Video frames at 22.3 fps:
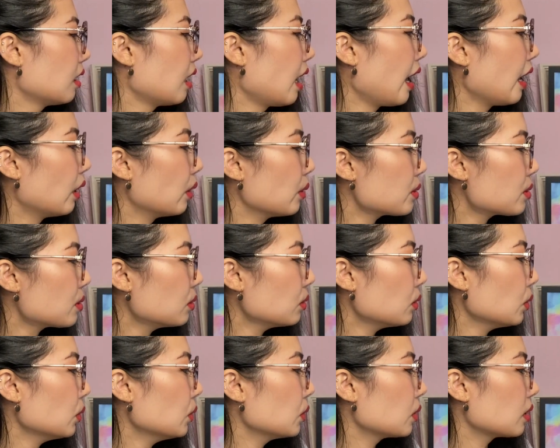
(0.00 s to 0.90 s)
I also
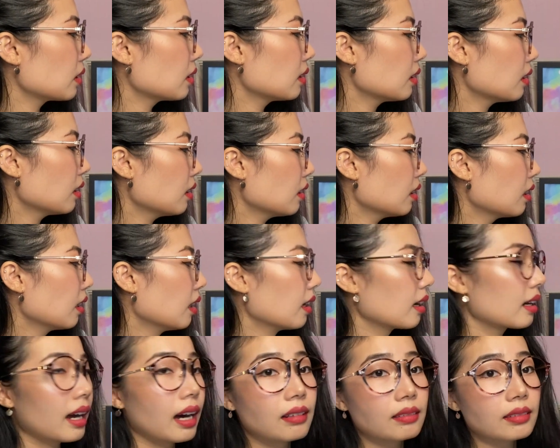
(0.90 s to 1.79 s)
took
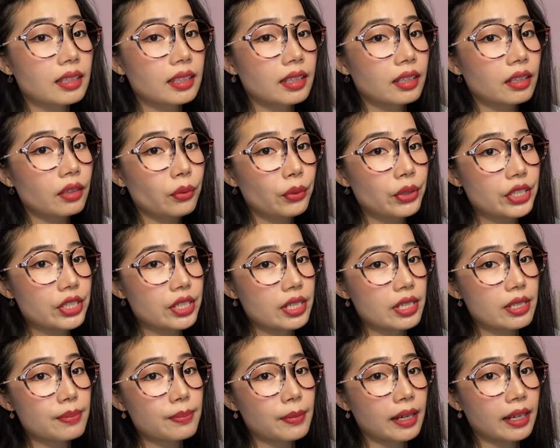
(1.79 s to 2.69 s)
accounting, which
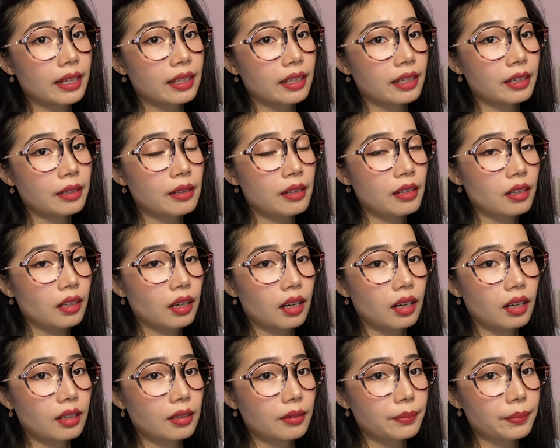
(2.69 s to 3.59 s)
is my
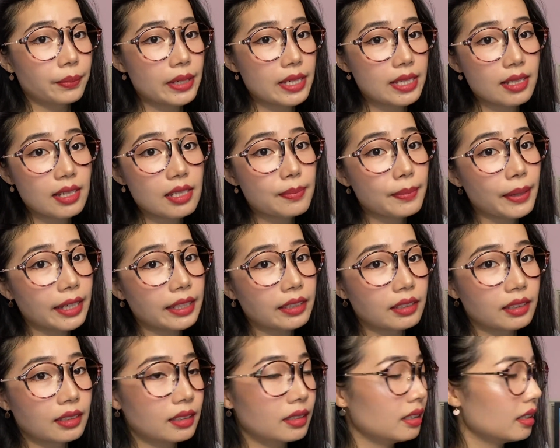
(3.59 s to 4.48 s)
business
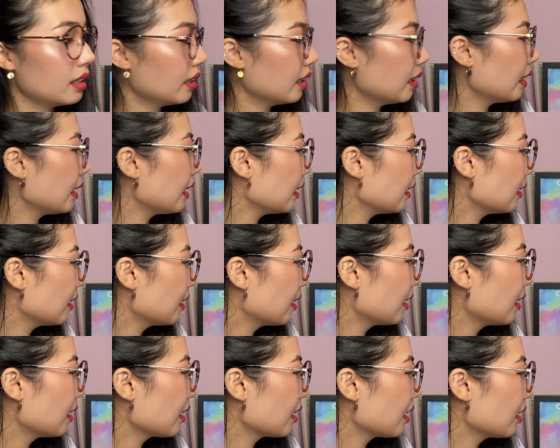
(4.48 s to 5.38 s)
minor.
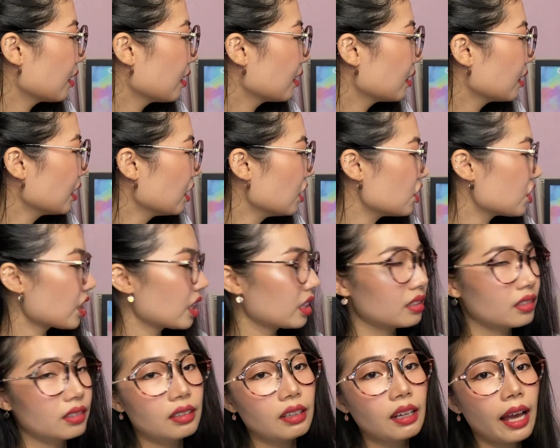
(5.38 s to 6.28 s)
In
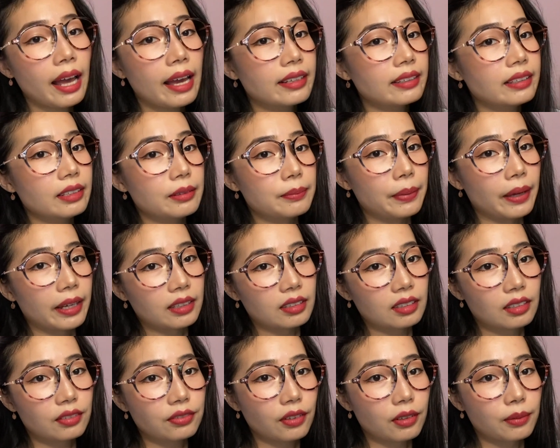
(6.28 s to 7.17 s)
general, I did
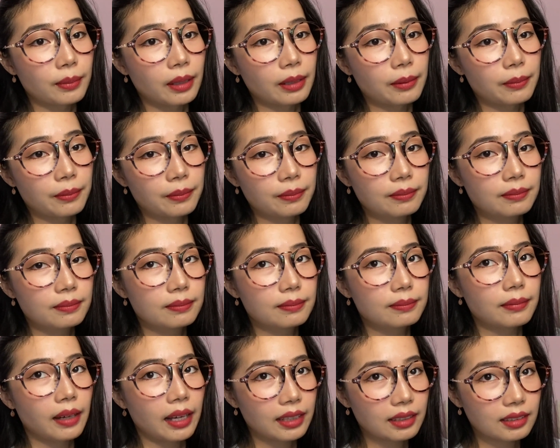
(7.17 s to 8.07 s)
better for my
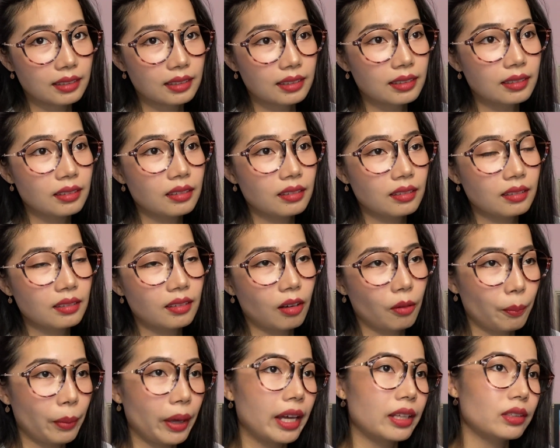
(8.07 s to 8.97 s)
minor
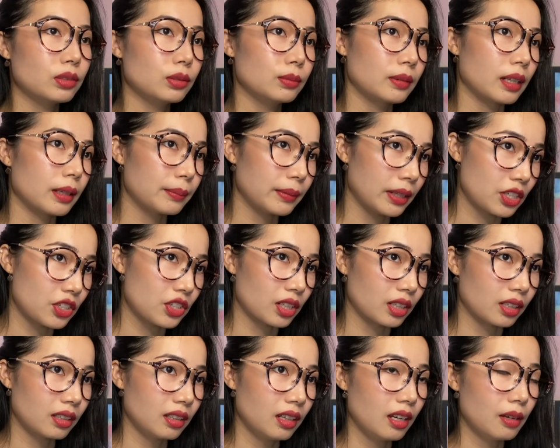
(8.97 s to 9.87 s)
compared to my
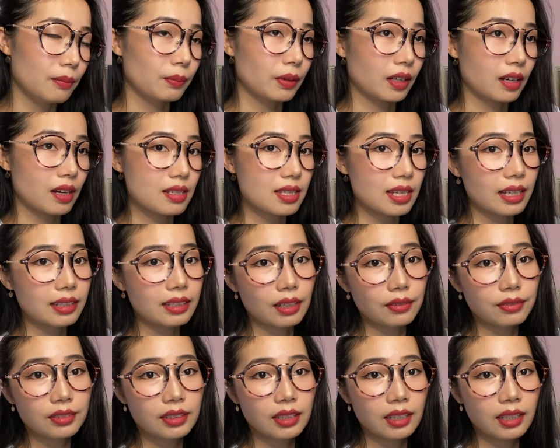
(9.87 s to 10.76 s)
major because I
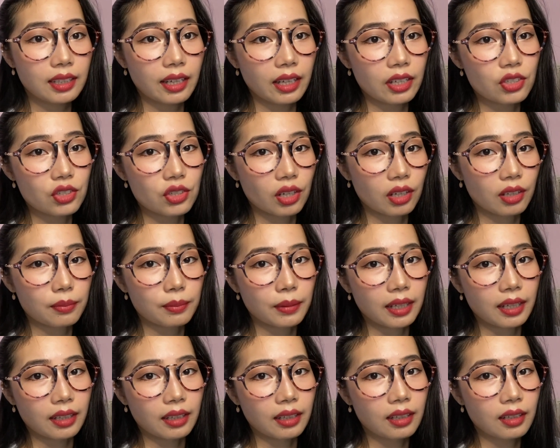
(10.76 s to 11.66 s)
definitely enjoy
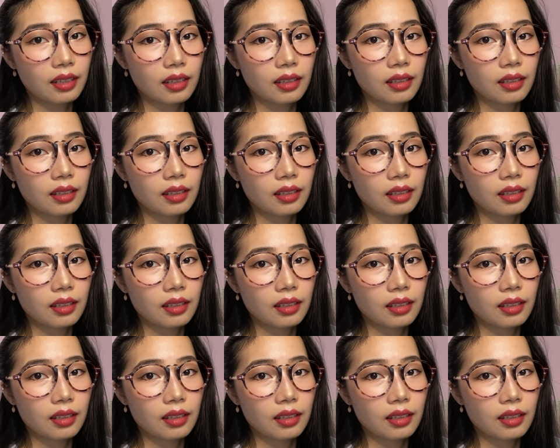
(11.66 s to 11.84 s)
my